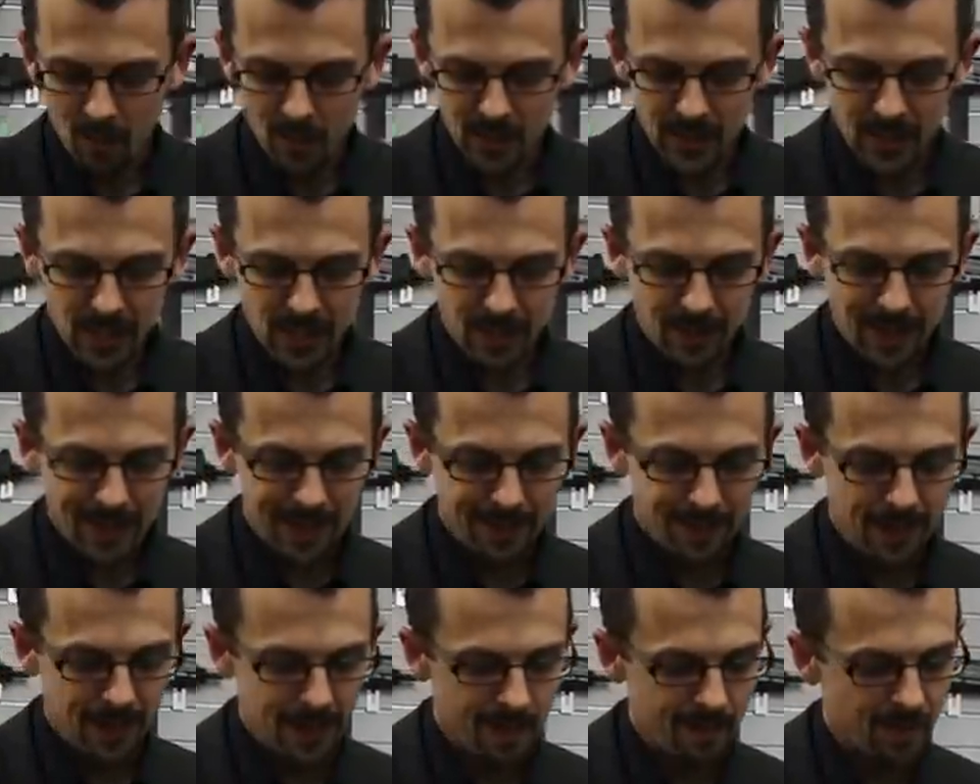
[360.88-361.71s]
We do
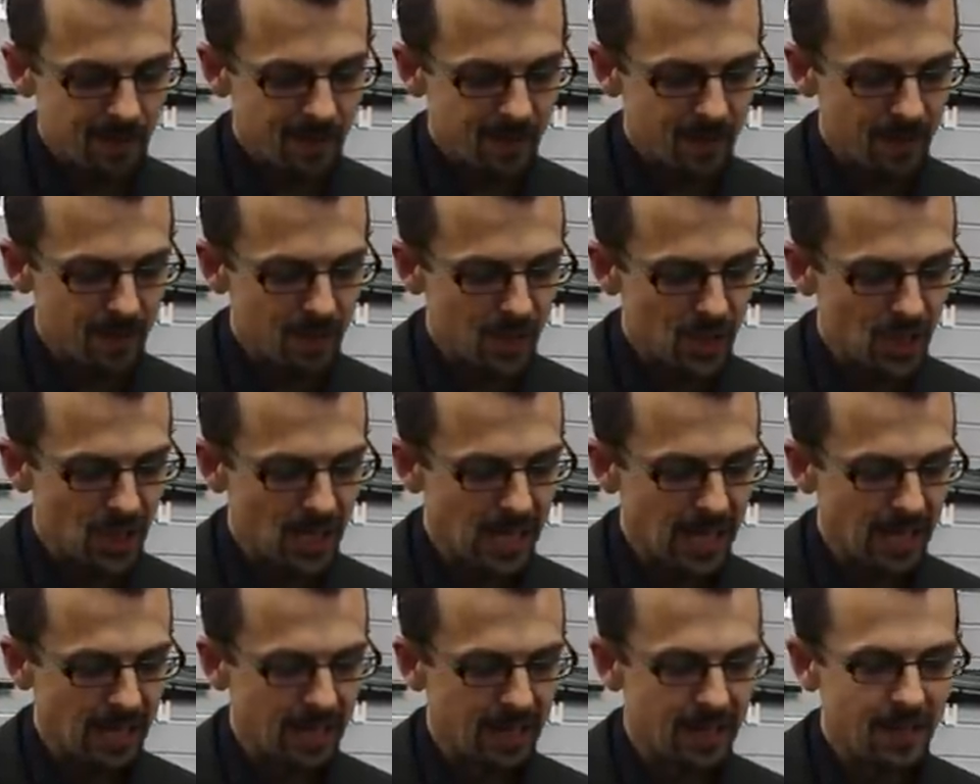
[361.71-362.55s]
have a number of
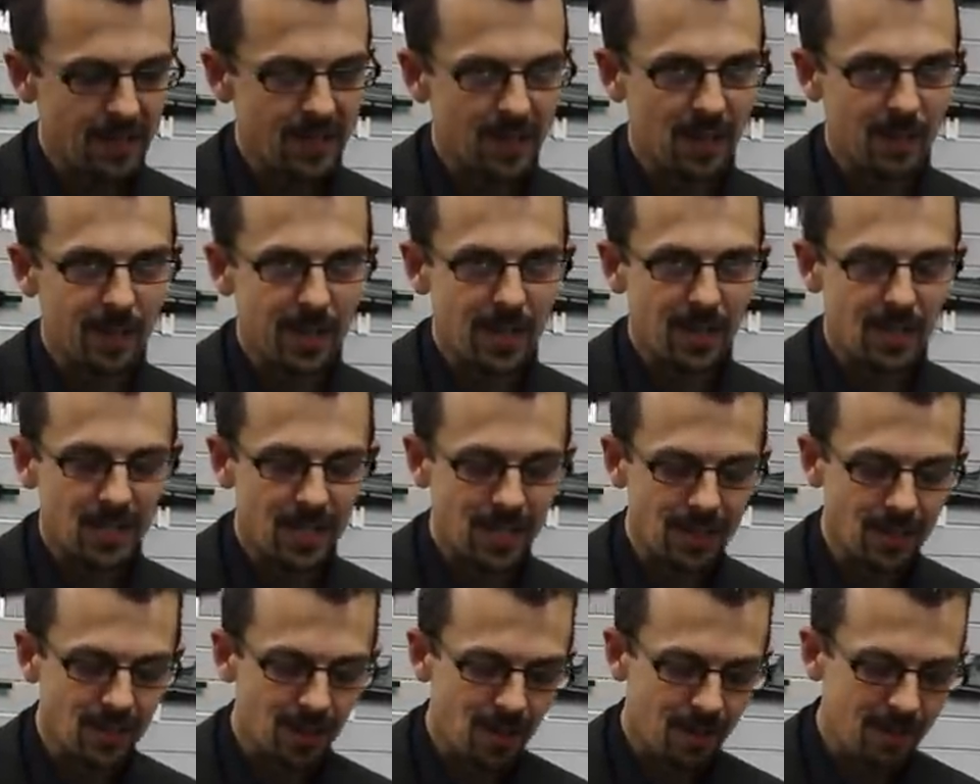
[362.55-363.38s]
machine guns, so when you
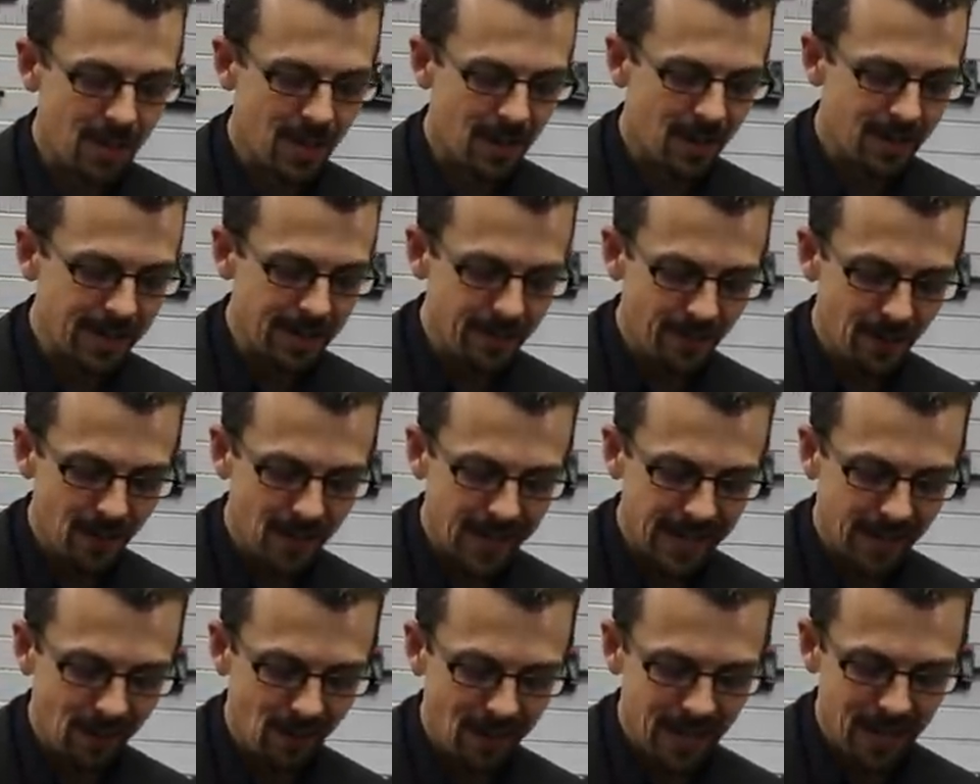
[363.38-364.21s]
see Tom Hardy
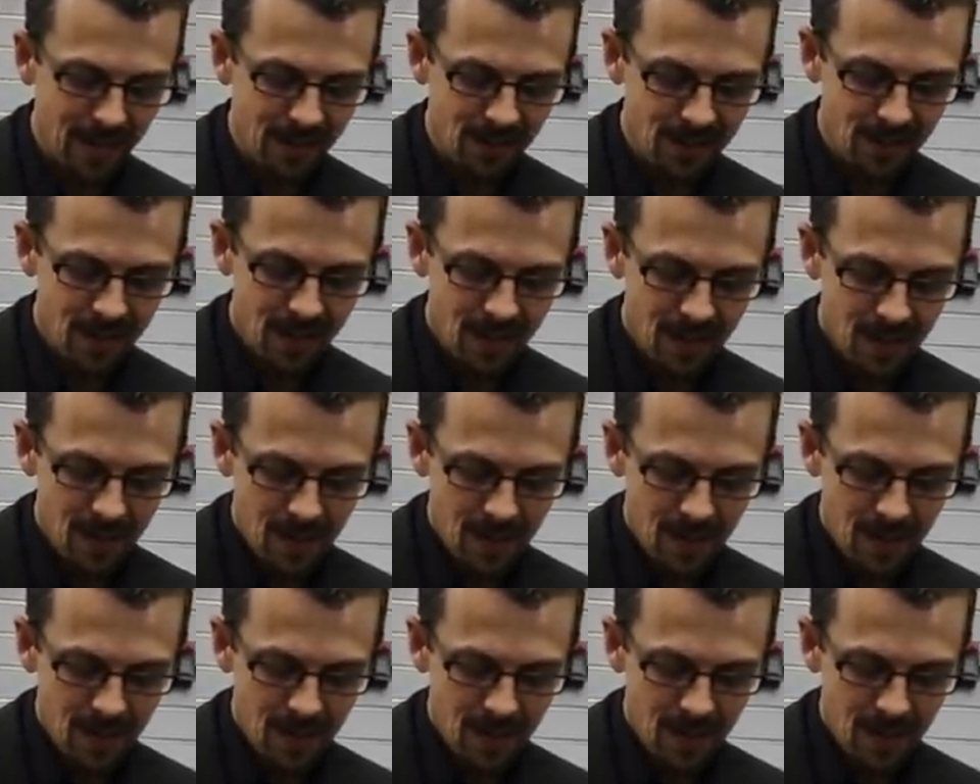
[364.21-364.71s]
flying around